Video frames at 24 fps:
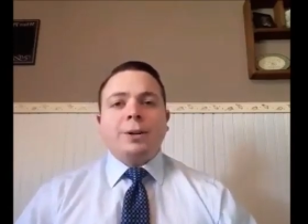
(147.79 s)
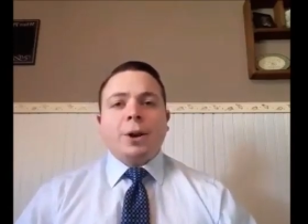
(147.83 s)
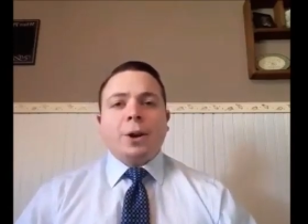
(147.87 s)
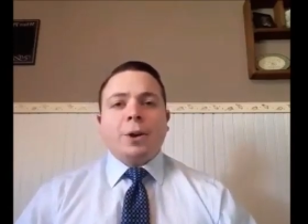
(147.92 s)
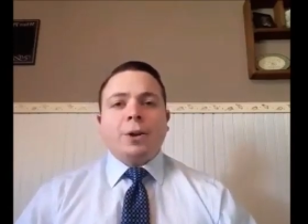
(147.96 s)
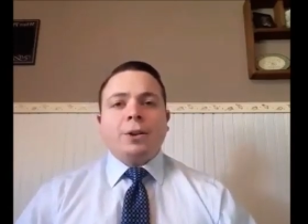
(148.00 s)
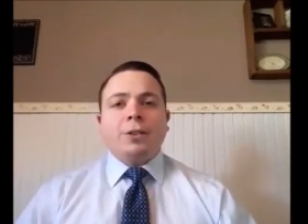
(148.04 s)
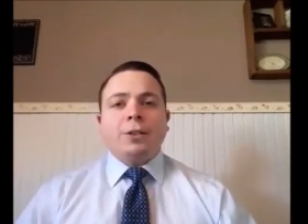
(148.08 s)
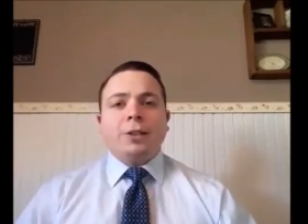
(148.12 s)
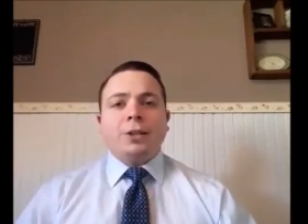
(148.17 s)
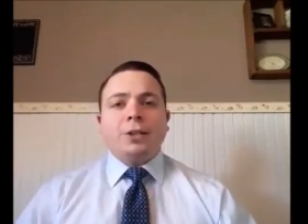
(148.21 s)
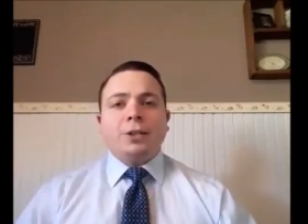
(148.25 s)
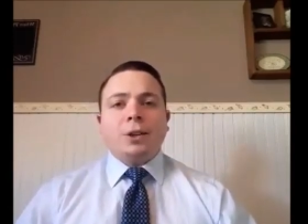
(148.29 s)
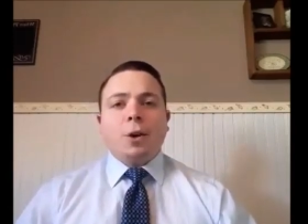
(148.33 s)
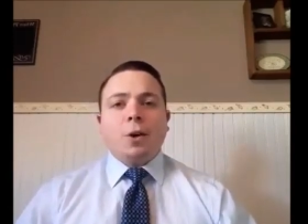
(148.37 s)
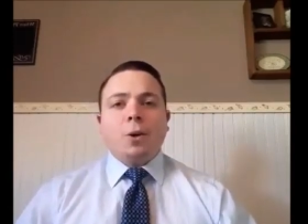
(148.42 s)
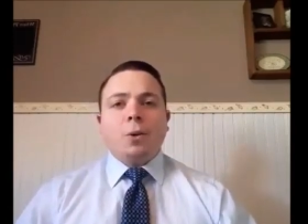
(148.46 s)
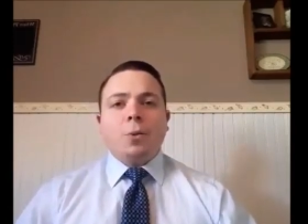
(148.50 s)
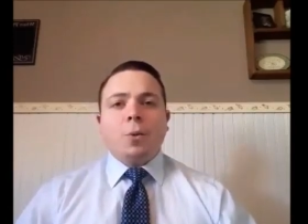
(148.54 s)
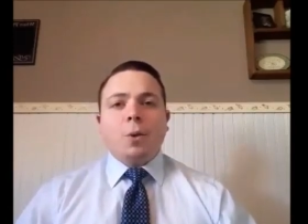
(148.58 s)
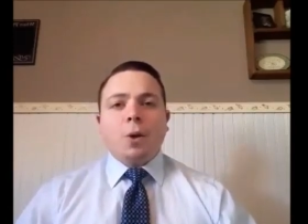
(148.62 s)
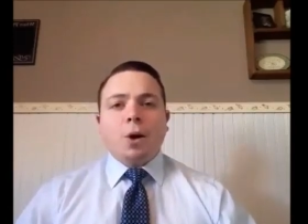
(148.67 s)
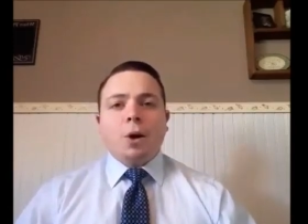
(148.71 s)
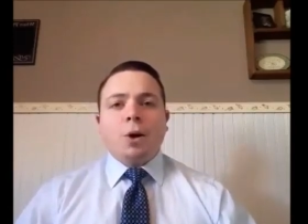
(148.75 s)
turning this
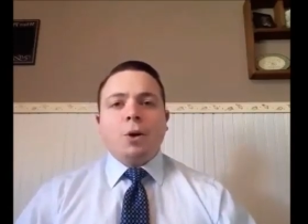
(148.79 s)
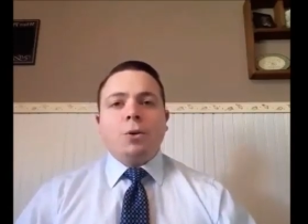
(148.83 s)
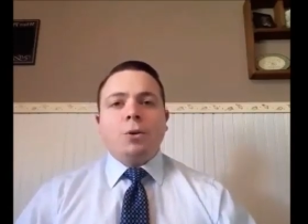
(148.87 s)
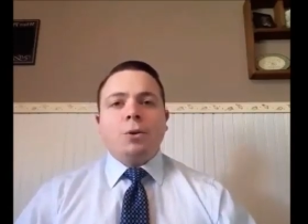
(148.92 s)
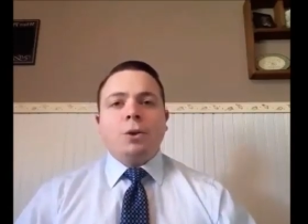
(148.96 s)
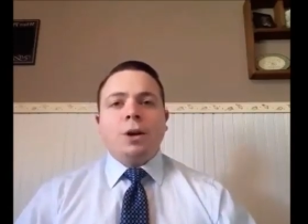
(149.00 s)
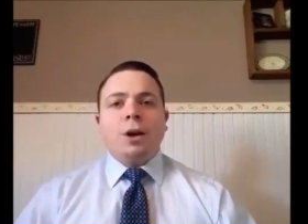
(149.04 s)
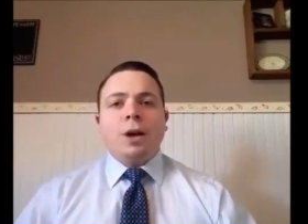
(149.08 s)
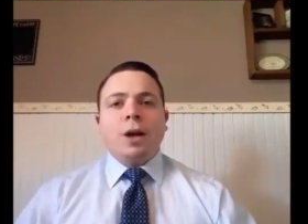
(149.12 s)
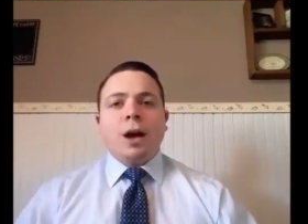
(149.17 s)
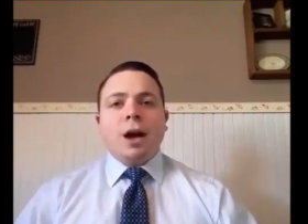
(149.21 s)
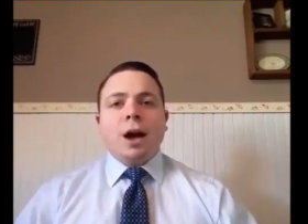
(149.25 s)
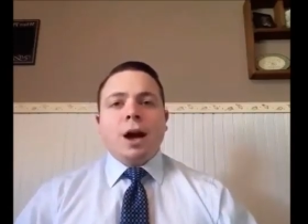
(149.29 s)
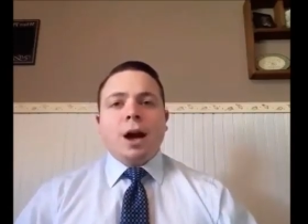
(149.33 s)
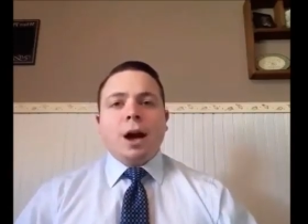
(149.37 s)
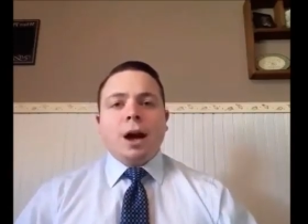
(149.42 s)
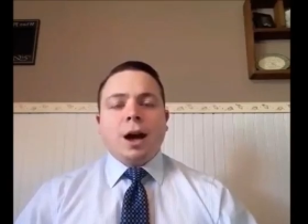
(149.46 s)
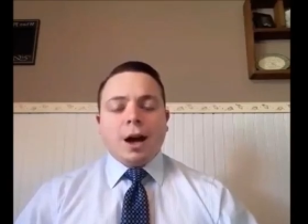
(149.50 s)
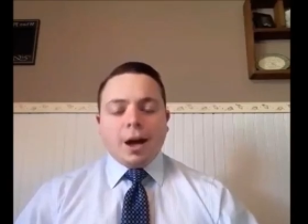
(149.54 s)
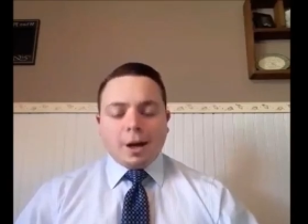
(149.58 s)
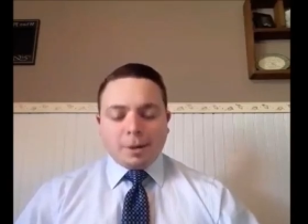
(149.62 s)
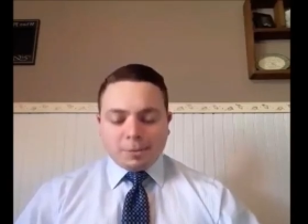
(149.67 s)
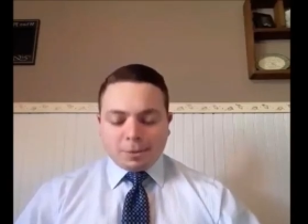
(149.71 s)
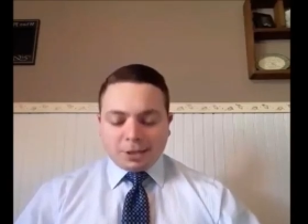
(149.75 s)
whole world uh,
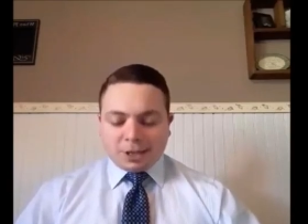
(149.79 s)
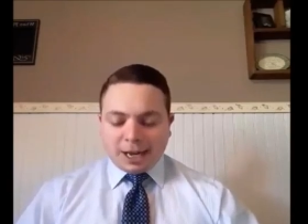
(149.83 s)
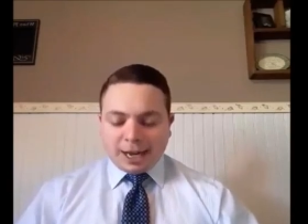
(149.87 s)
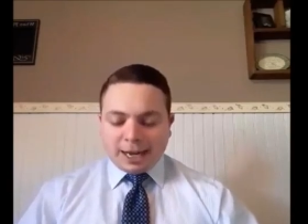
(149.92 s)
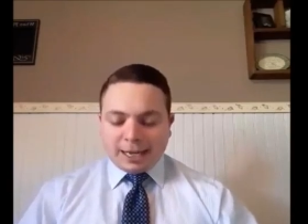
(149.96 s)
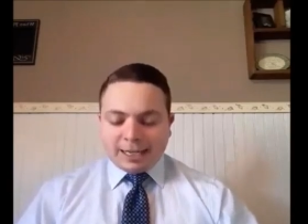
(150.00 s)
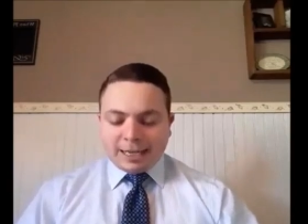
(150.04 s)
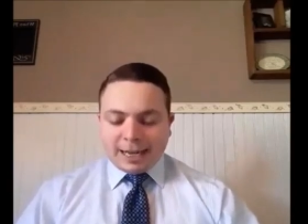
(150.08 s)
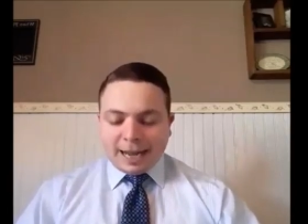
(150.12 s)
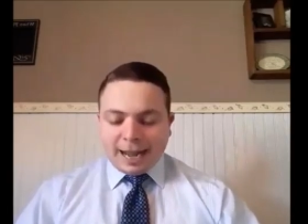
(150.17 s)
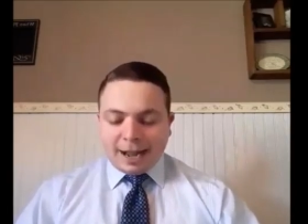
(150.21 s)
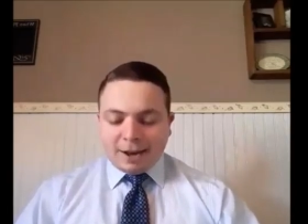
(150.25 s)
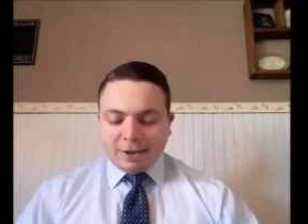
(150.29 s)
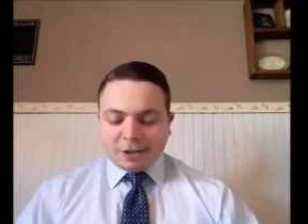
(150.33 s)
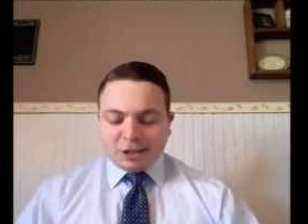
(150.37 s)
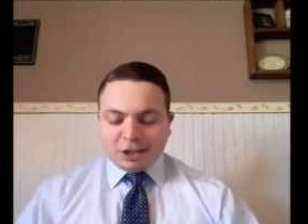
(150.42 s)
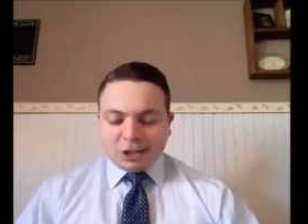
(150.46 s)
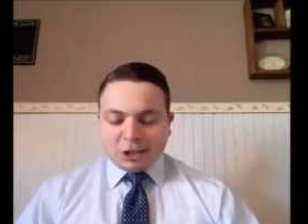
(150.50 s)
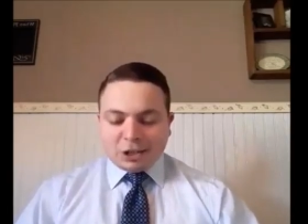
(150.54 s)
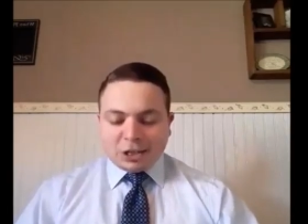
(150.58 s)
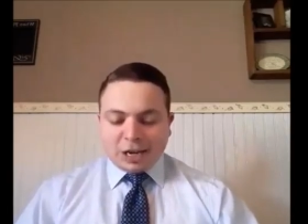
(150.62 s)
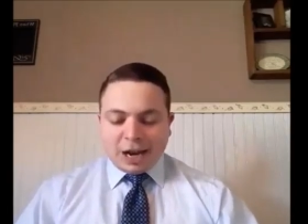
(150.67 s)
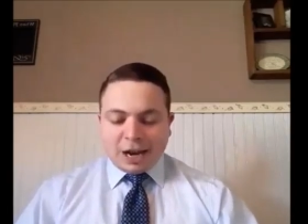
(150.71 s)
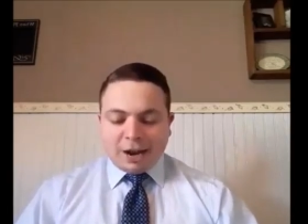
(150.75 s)
upside down
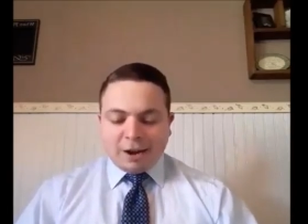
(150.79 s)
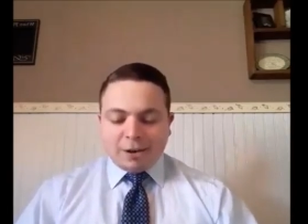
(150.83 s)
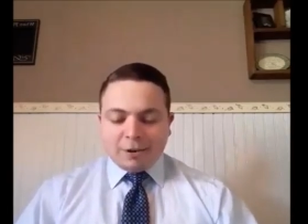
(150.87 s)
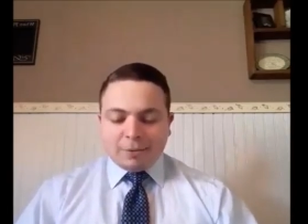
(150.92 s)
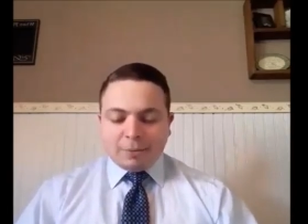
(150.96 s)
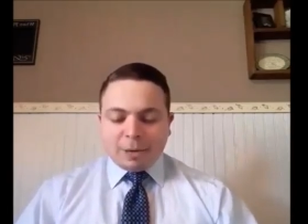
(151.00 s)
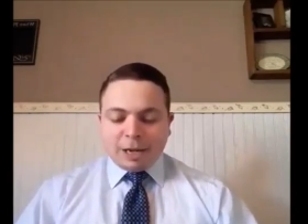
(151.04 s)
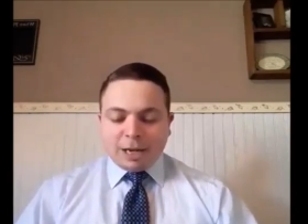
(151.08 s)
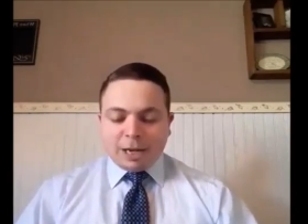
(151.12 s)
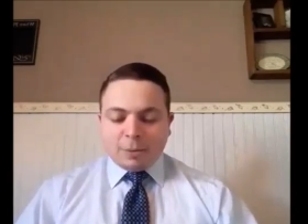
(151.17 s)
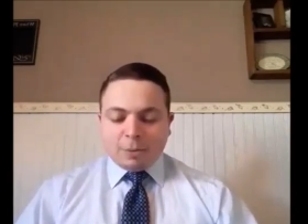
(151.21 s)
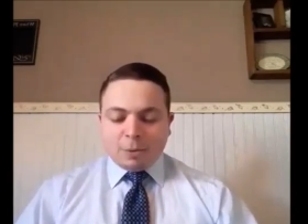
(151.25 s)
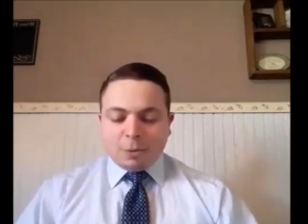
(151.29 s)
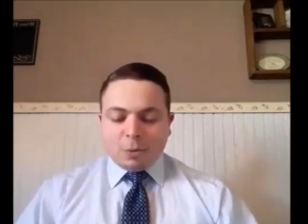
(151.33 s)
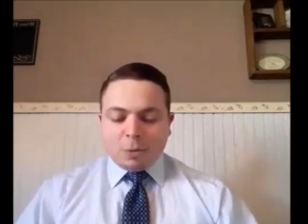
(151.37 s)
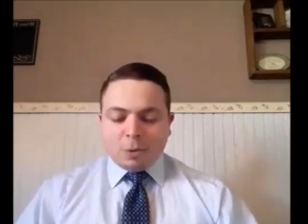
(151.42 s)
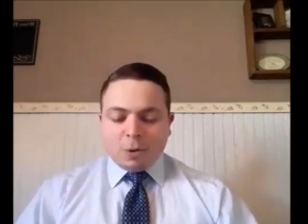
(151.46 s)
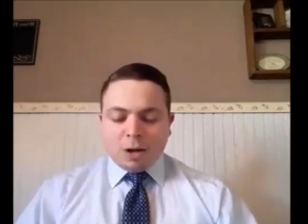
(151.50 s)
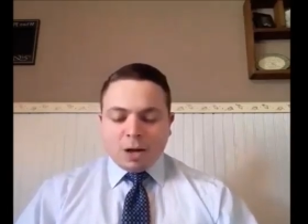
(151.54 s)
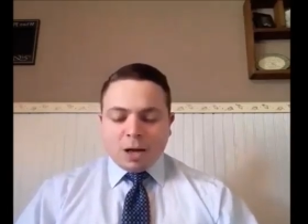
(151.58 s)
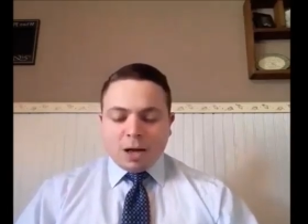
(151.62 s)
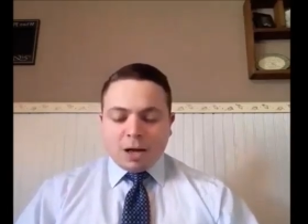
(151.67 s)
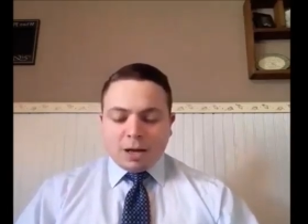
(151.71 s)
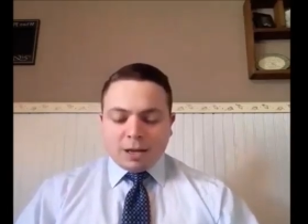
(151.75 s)
and scaring
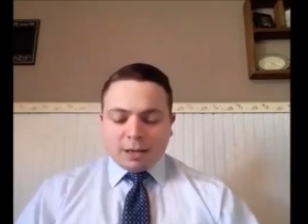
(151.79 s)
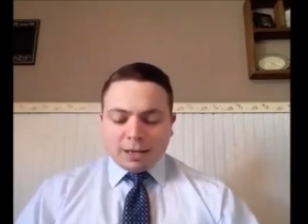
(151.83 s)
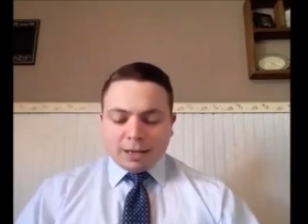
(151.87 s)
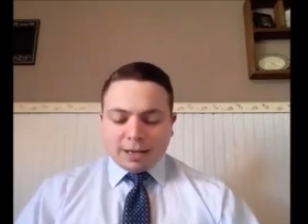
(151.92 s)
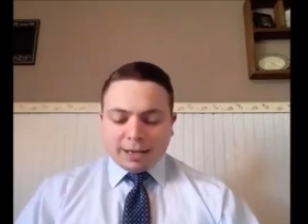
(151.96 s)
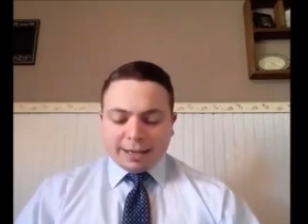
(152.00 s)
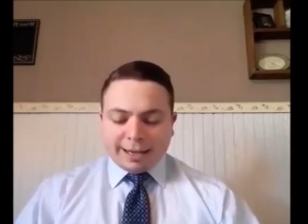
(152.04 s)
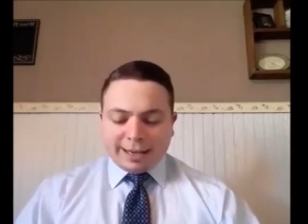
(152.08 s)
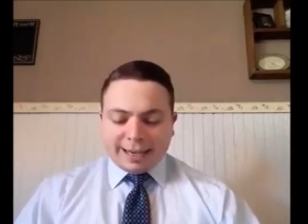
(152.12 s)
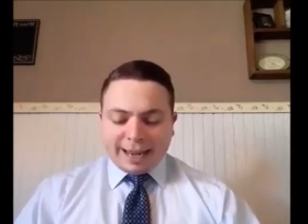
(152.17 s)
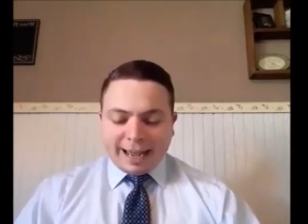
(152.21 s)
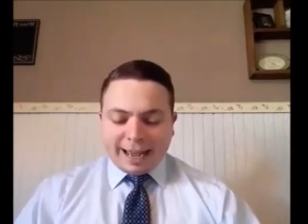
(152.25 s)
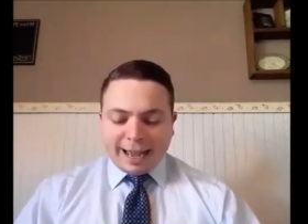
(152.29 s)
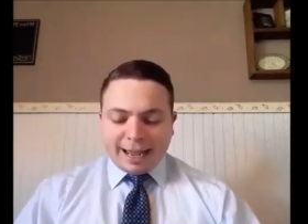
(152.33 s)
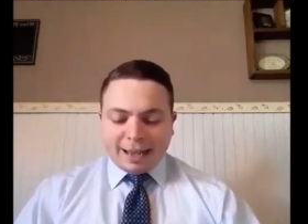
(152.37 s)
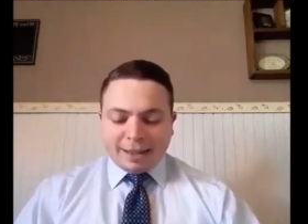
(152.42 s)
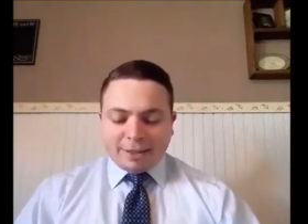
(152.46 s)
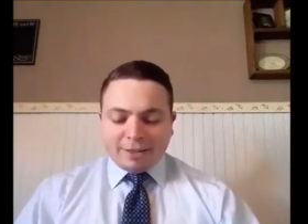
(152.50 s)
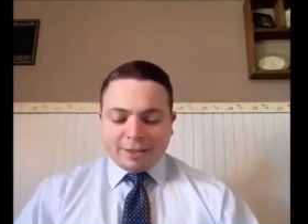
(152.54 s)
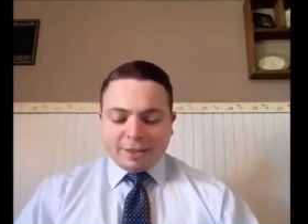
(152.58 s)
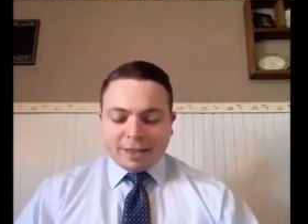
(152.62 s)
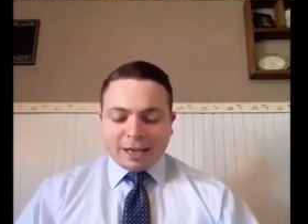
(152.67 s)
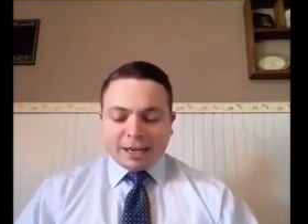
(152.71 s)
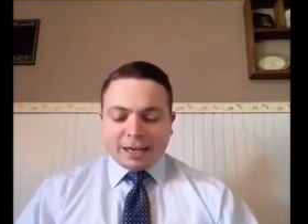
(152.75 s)
people to
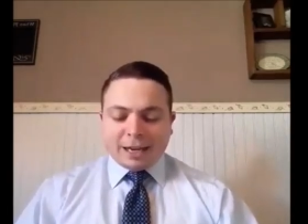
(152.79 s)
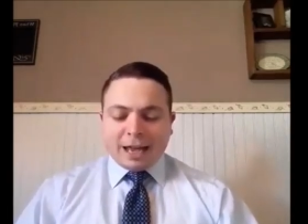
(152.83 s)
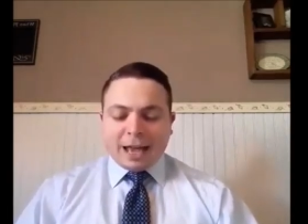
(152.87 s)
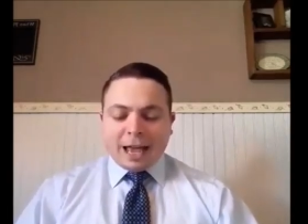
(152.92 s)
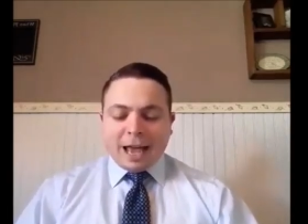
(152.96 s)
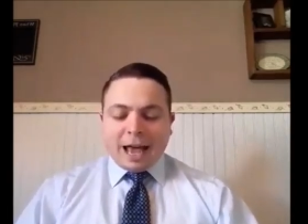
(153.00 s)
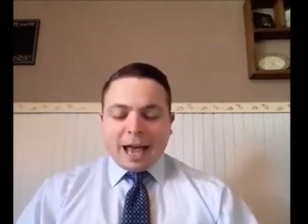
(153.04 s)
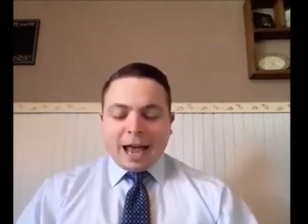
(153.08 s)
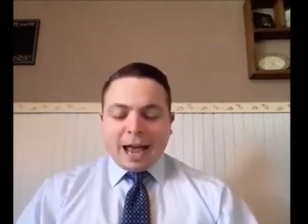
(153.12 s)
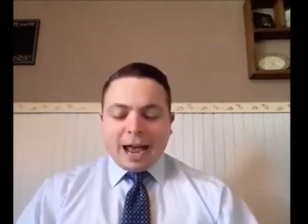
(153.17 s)
death. And